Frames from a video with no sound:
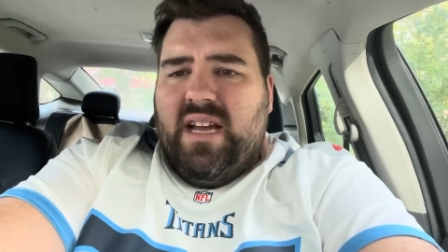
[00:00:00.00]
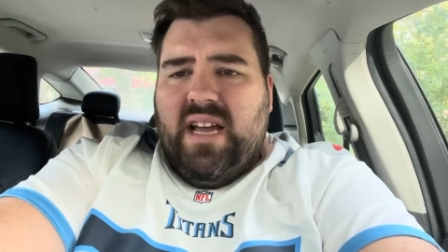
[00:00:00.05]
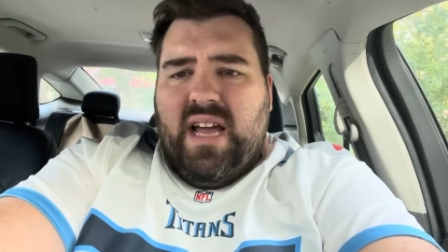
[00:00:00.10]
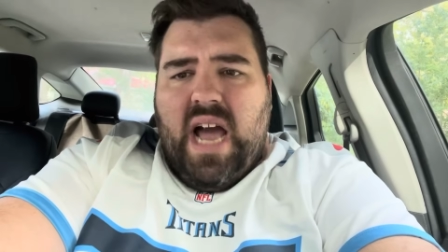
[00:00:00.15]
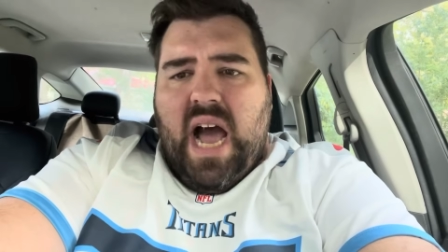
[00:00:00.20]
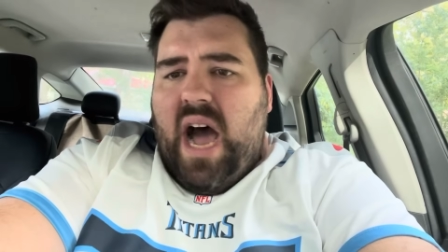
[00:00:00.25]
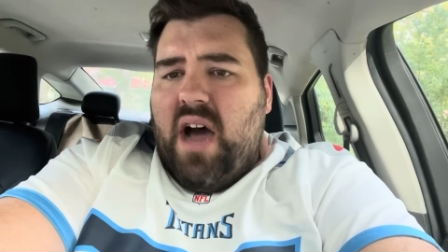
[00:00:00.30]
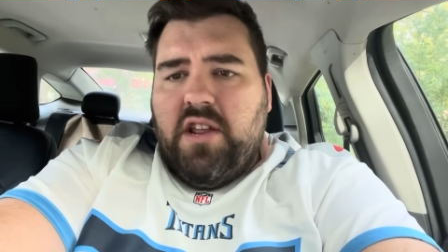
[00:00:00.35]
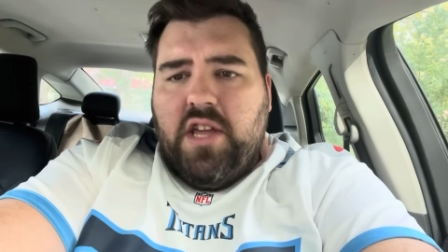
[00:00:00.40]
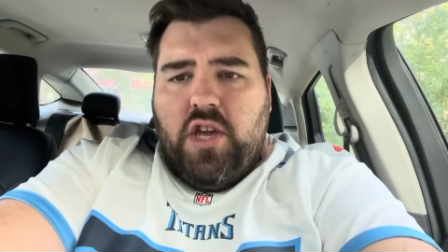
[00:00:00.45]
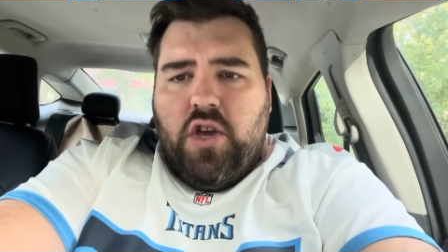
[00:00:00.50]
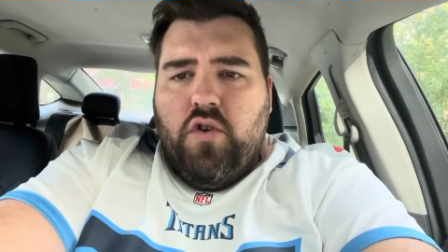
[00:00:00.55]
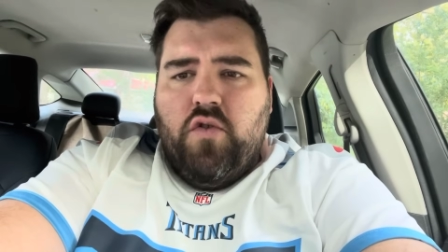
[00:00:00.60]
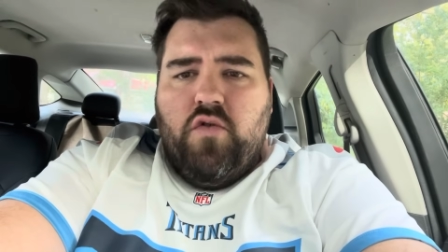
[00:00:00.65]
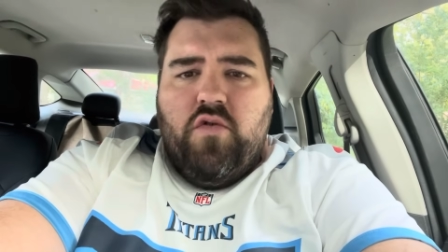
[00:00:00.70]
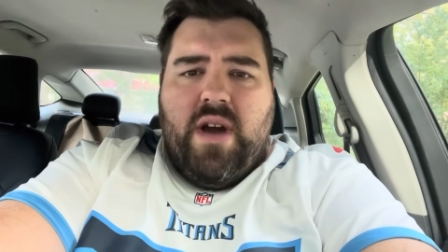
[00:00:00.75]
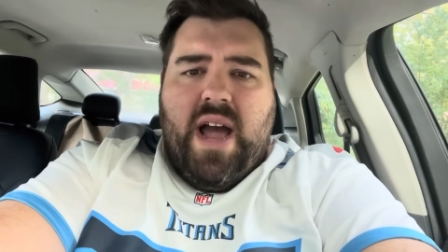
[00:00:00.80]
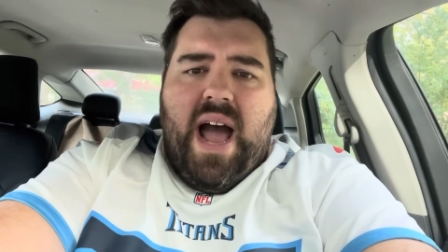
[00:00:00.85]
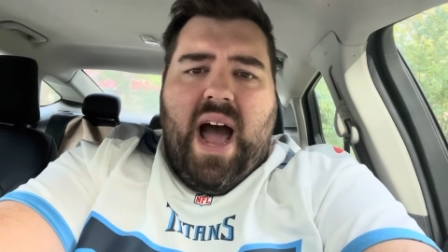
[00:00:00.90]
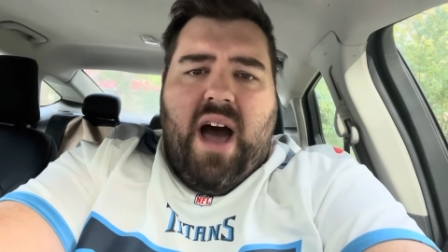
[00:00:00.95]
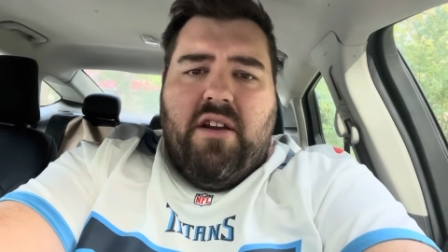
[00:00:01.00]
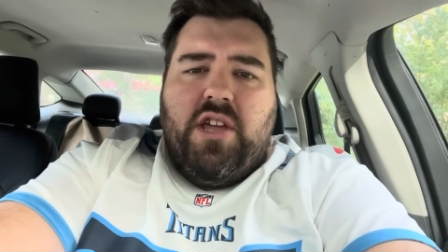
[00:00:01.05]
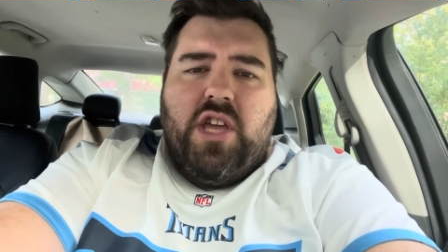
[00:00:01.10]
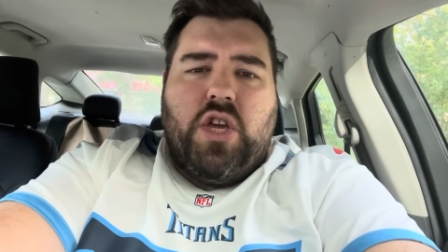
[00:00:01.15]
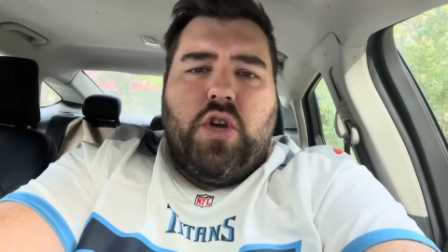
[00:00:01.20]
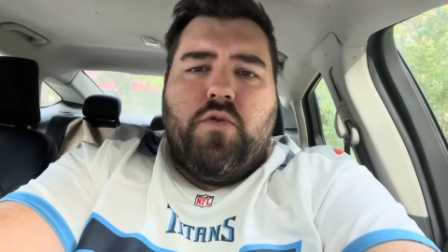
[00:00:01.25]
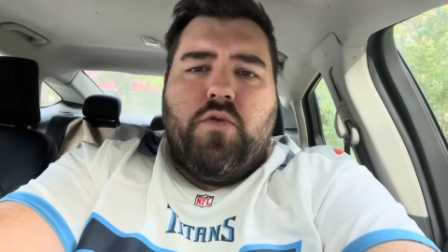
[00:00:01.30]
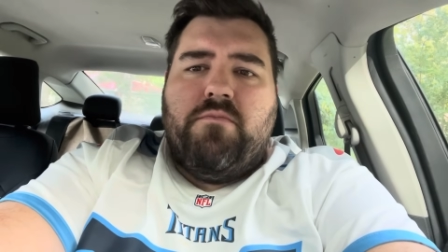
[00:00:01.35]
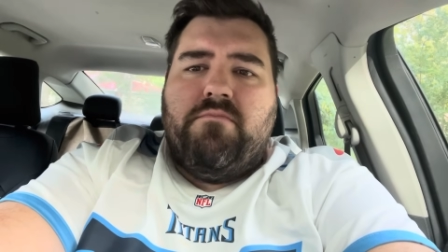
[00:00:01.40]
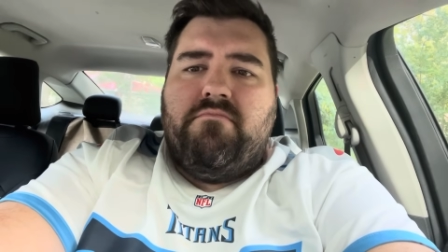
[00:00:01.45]
How do you how do
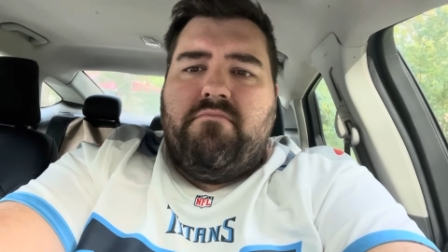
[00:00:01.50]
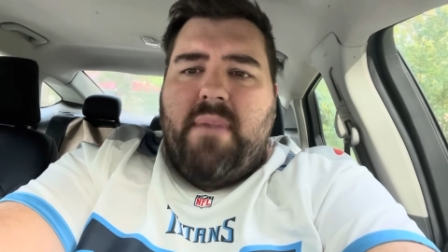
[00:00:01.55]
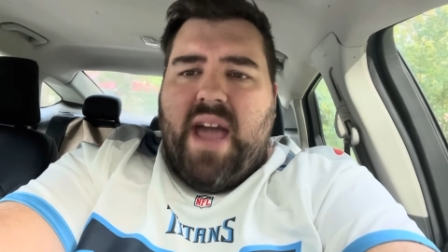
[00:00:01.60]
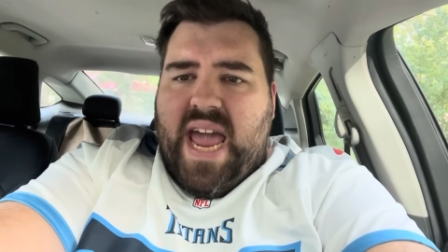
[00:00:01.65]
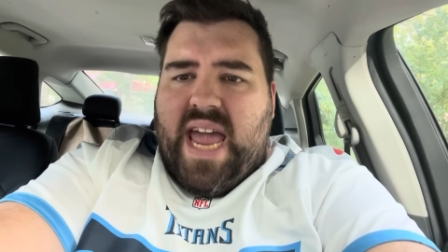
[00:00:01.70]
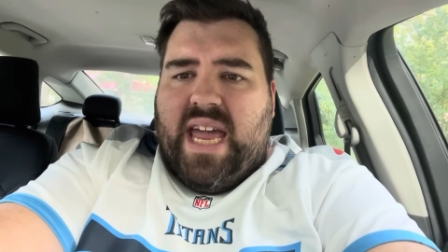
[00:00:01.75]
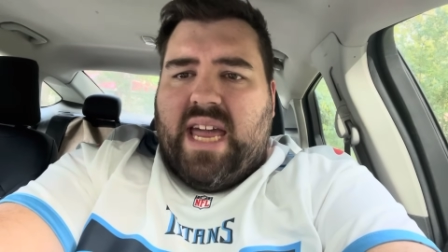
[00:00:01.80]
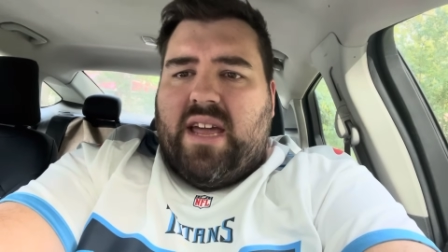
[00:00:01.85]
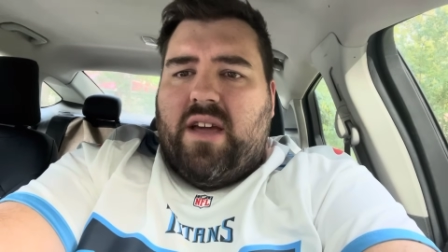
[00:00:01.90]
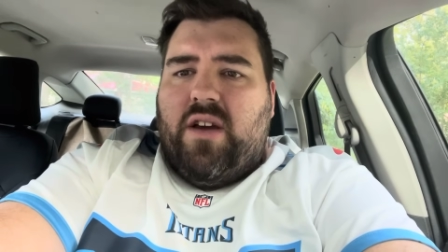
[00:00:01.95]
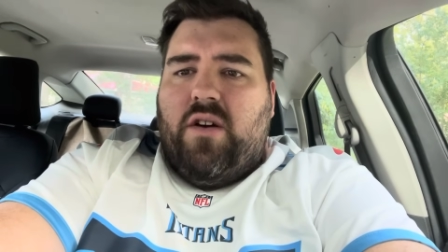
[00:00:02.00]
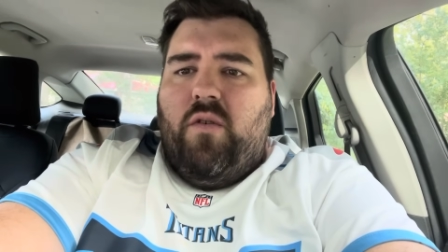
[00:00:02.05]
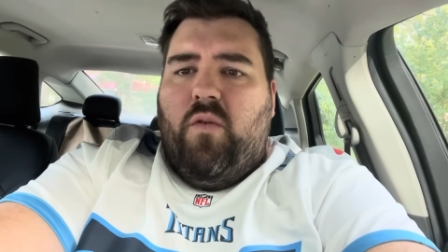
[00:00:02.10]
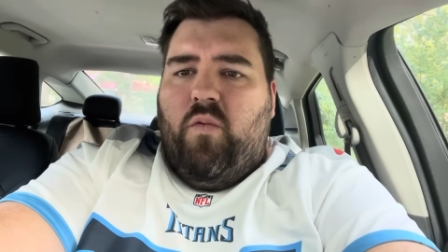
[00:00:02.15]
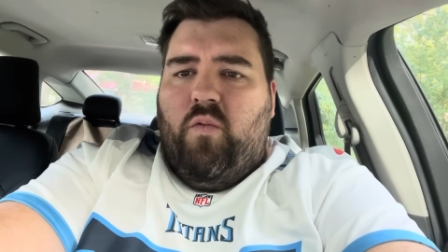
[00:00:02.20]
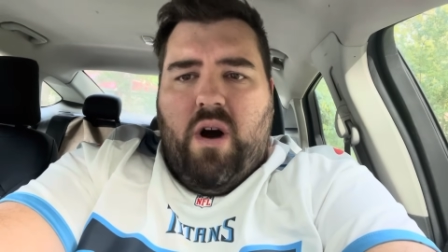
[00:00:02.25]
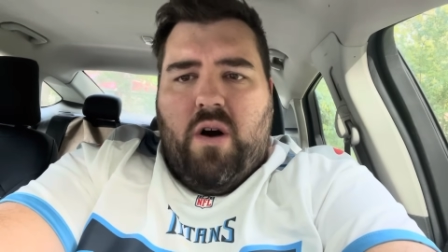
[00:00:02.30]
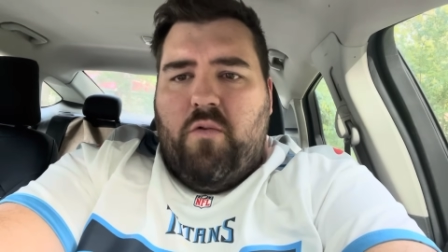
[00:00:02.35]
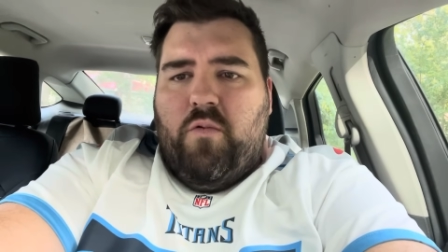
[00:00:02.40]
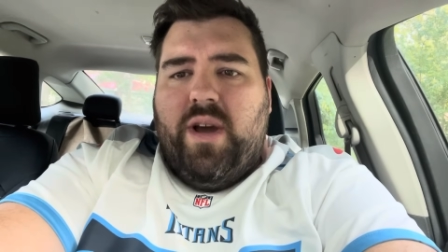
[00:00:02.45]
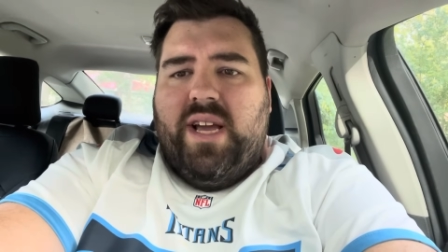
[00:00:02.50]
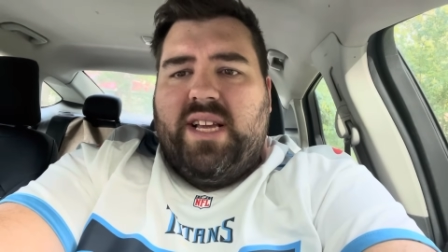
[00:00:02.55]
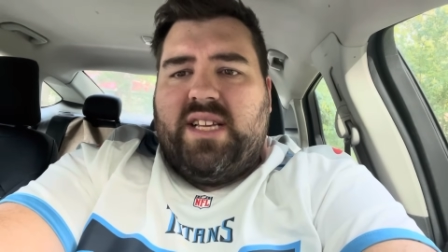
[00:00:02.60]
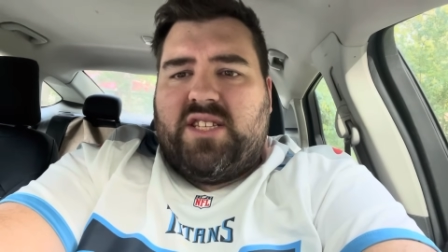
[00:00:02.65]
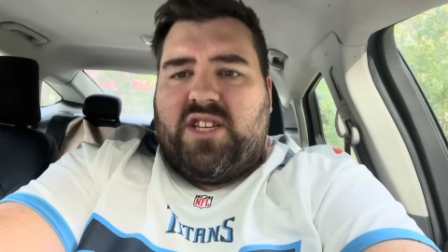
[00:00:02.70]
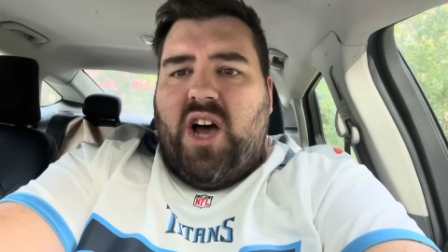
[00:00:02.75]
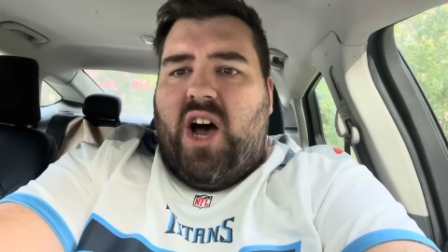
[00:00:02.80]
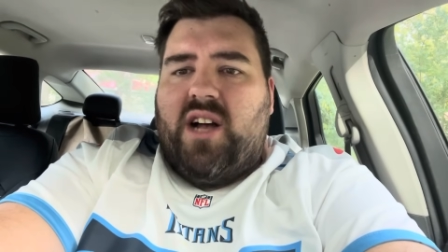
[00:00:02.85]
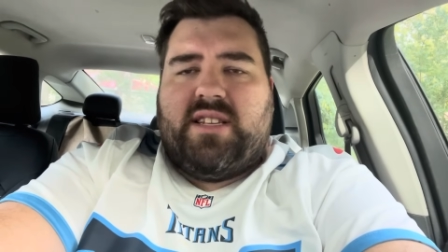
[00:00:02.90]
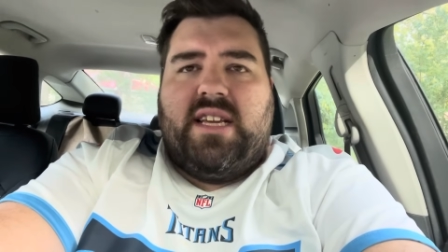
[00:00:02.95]
you make what we
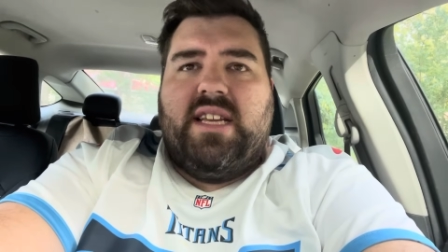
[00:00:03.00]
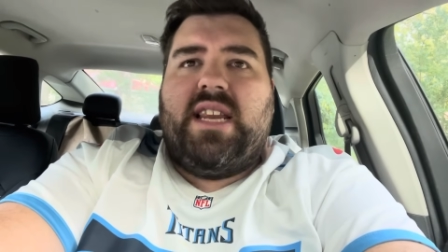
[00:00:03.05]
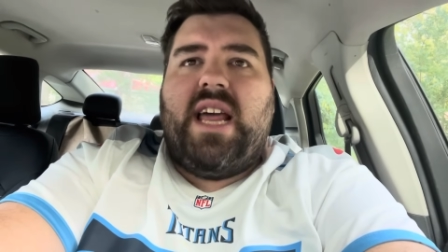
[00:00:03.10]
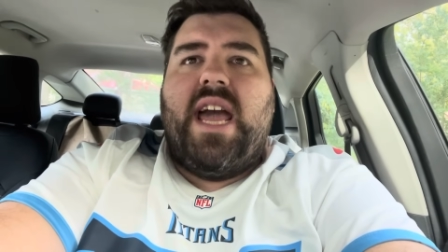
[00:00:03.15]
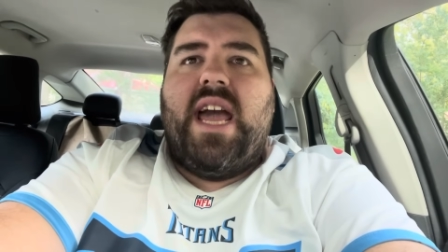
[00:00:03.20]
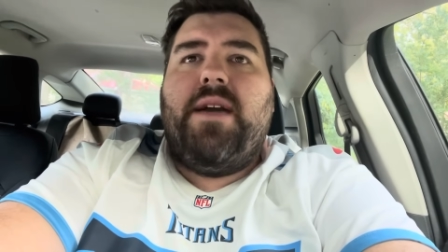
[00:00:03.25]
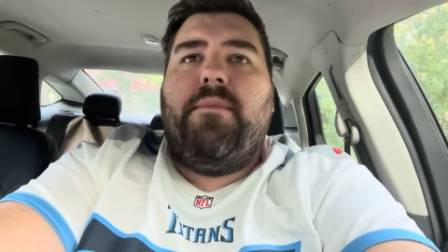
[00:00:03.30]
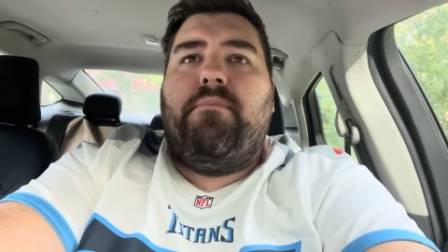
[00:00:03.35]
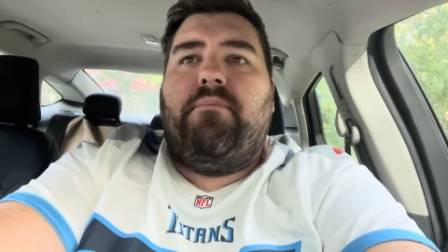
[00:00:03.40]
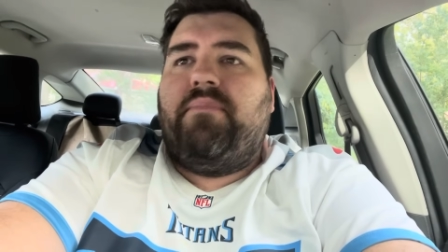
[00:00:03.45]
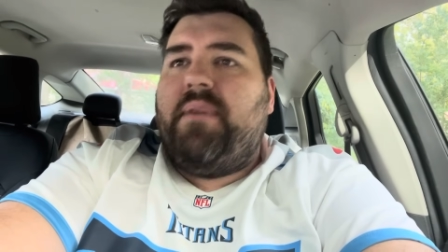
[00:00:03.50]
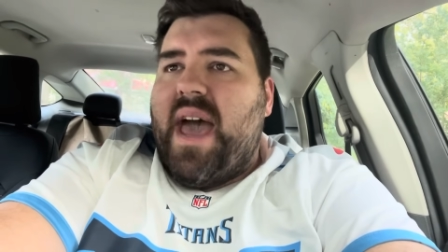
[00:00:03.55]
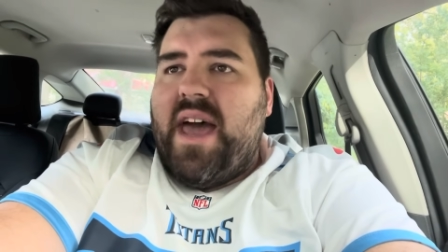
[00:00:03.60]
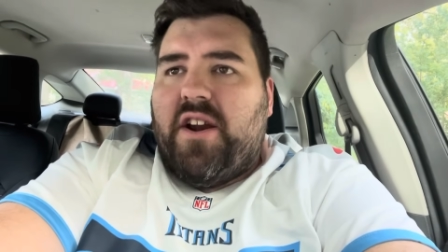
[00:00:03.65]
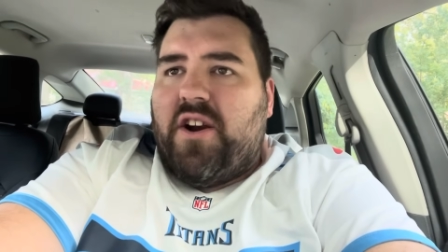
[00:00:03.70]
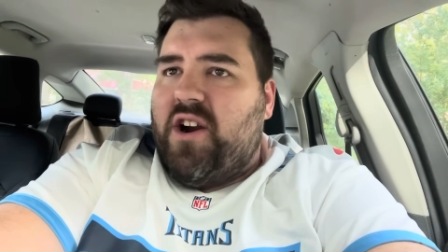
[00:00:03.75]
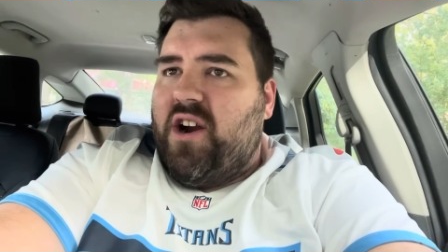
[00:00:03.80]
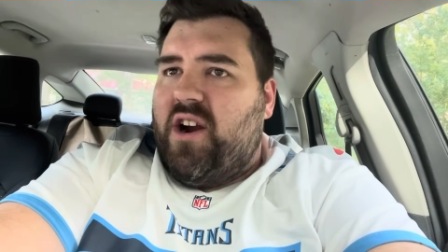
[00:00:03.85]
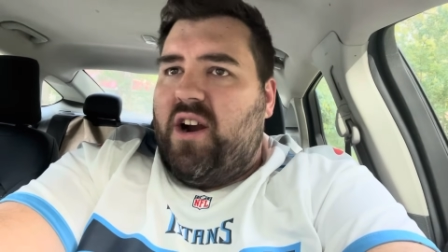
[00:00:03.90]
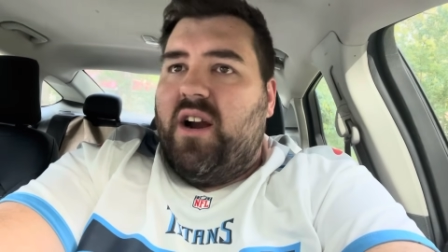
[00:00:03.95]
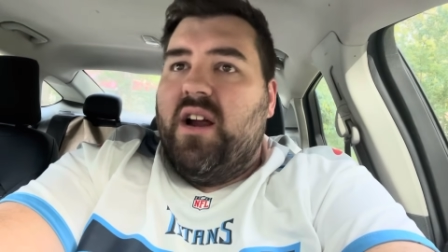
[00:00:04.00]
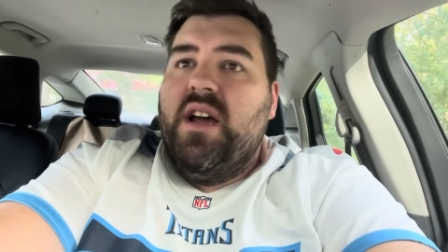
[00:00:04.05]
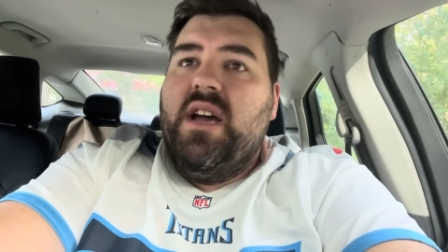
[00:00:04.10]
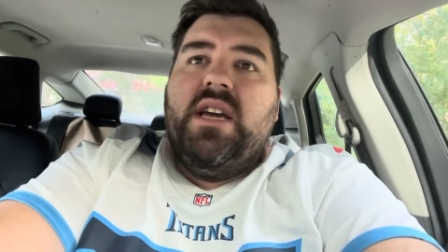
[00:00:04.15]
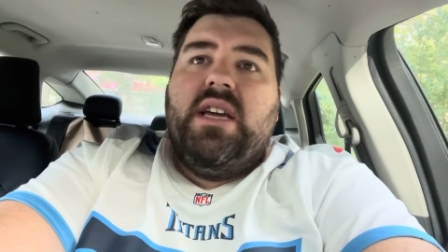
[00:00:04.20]
saw today better?